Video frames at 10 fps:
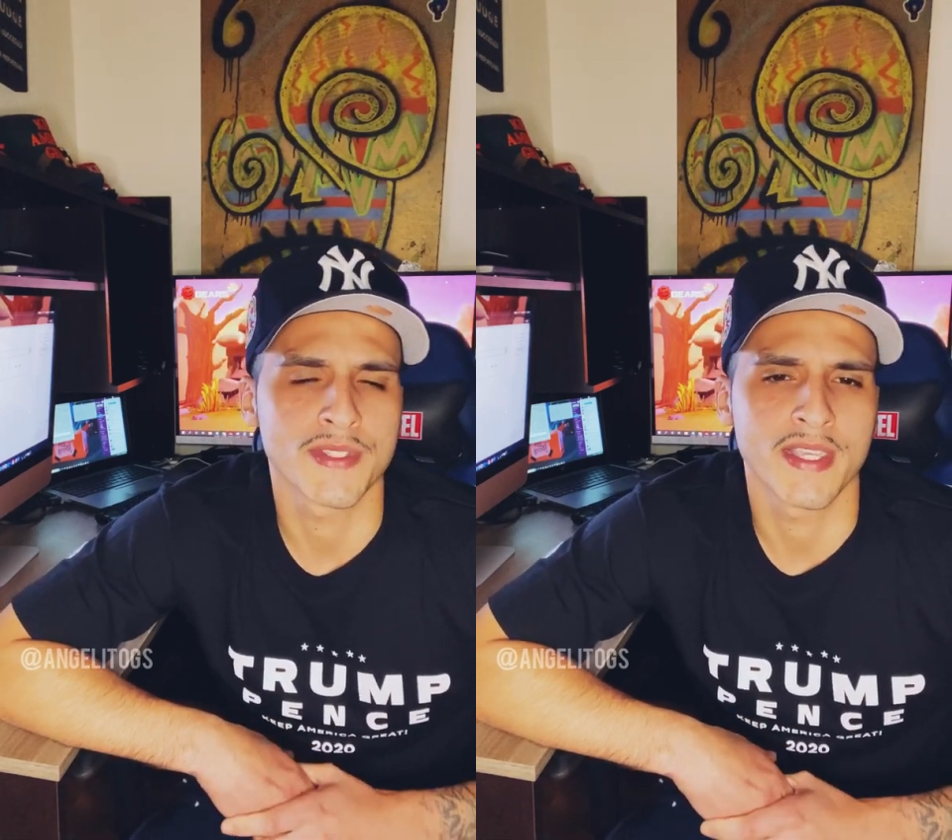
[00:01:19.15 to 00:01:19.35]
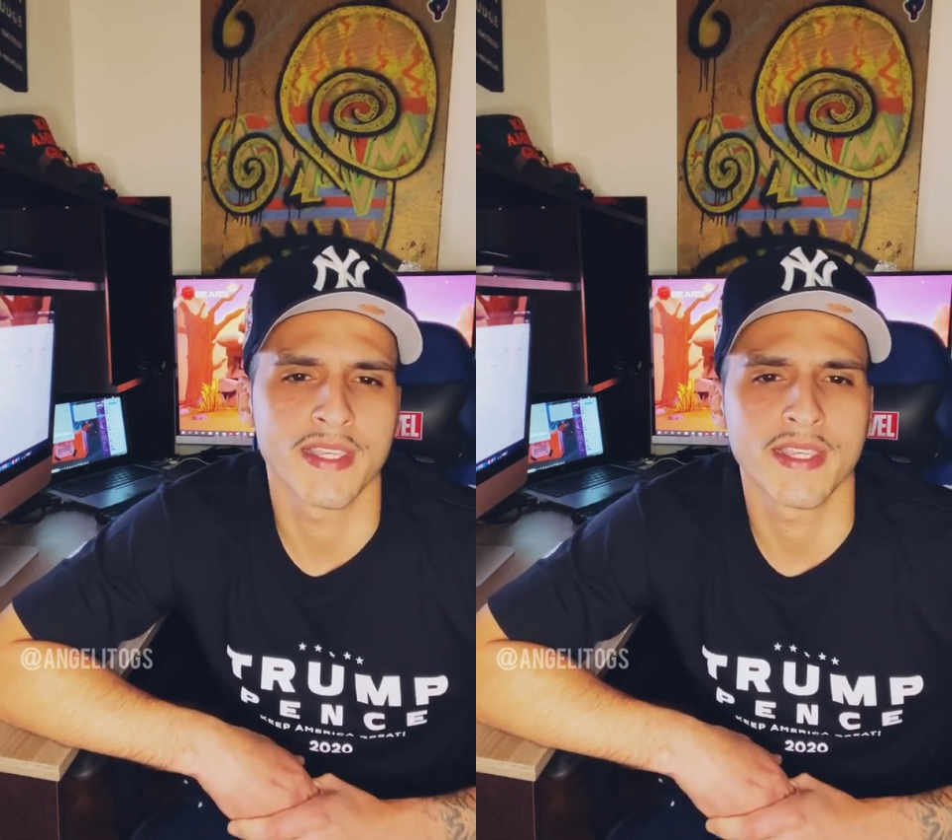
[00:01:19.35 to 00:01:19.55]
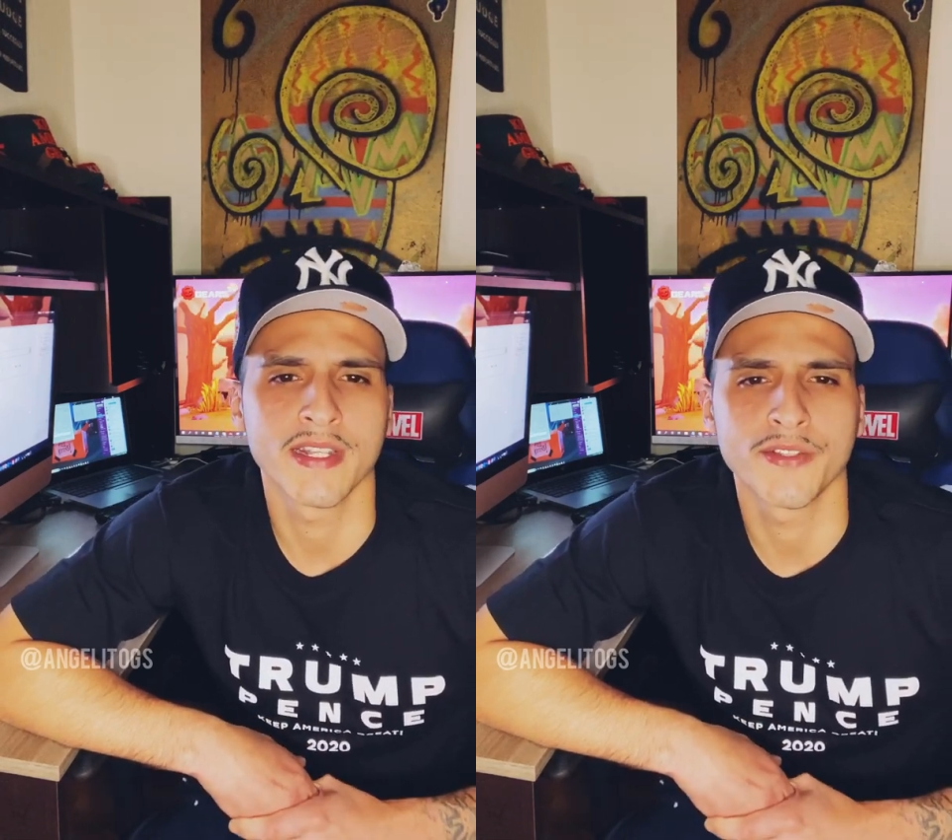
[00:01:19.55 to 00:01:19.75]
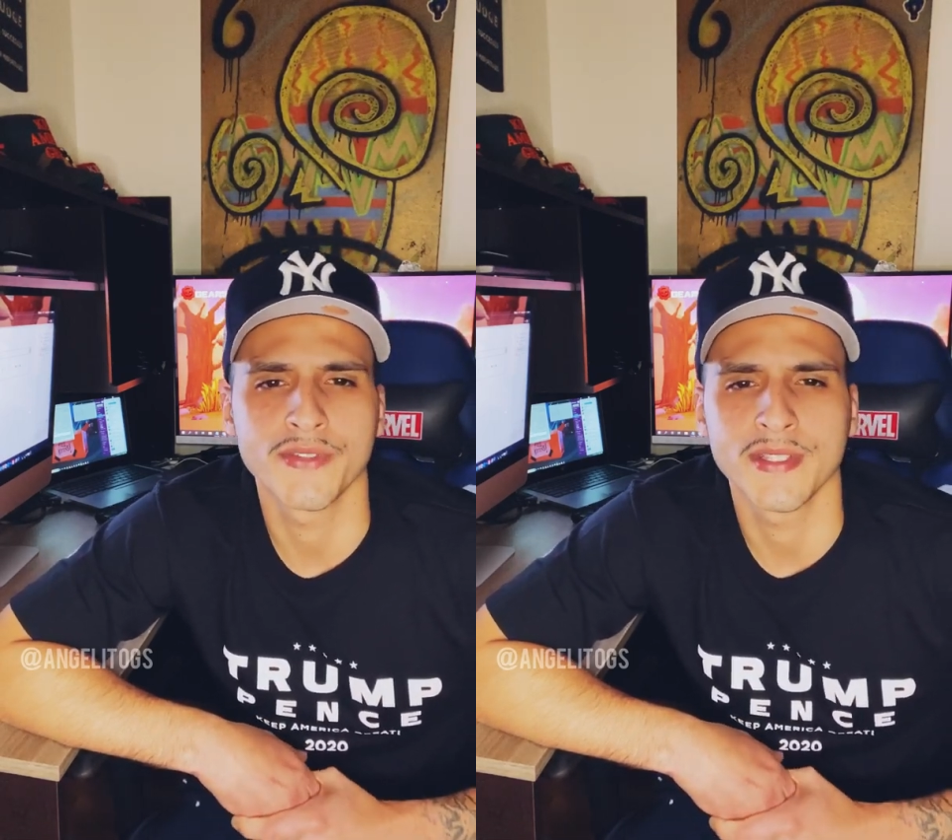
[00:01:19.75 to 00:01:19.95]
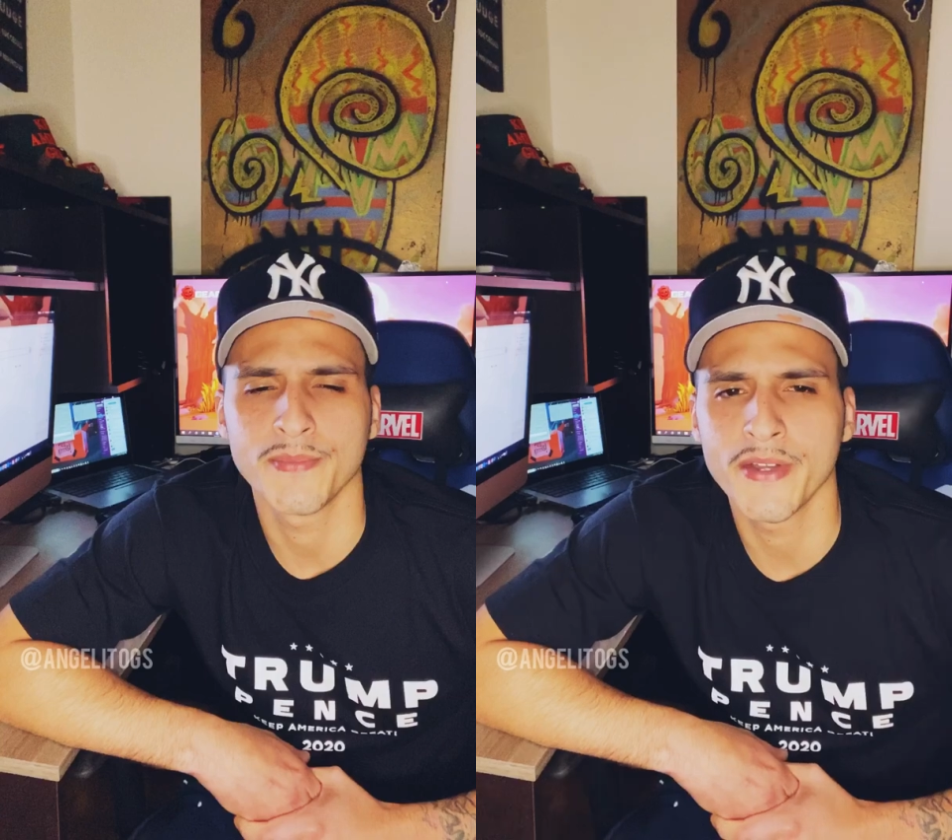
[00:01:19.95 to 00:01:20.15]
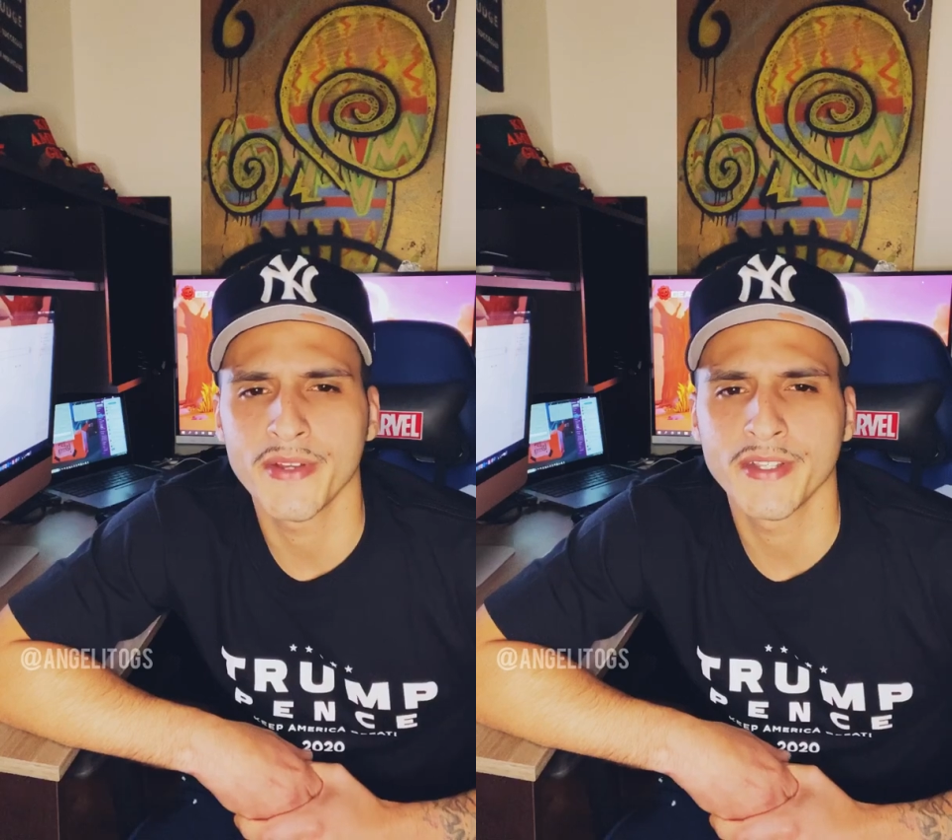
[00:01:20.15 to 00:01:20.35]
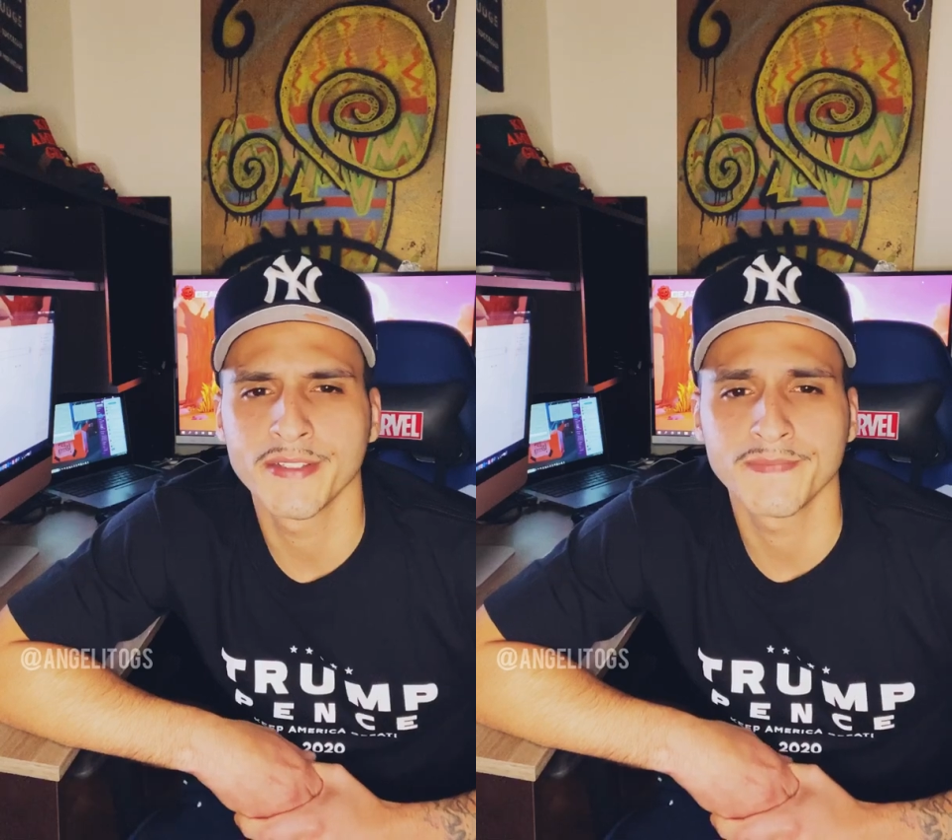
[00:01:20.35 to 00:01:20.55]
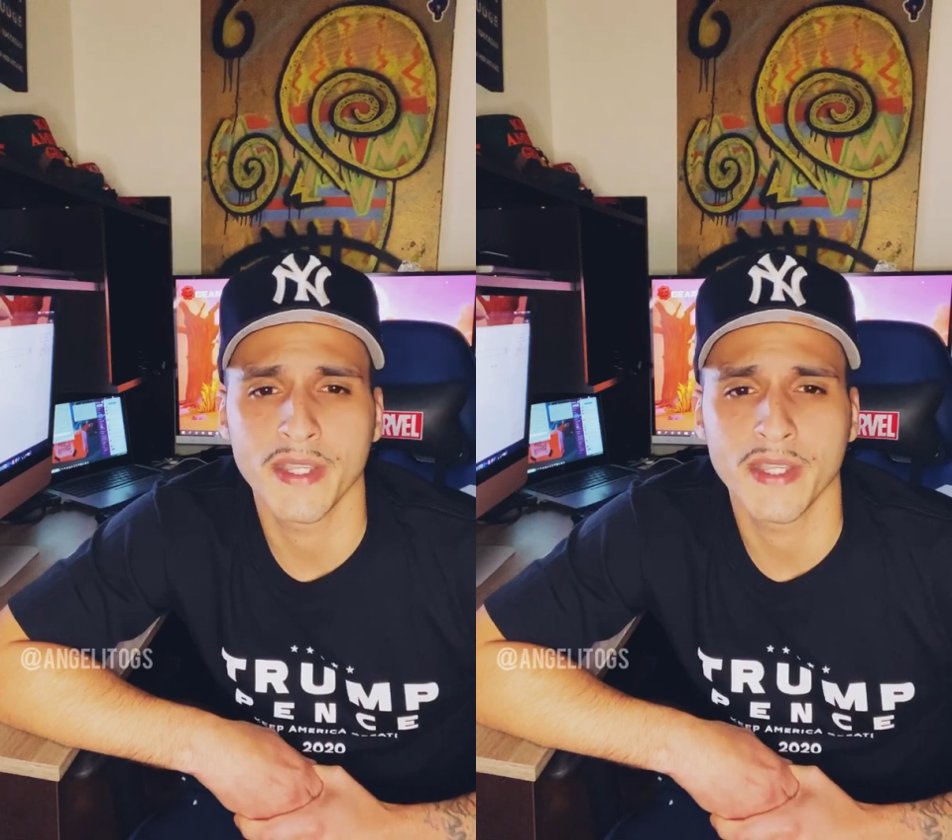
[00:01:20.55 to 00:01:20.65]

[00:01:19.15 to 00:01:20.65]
like Hillary's America.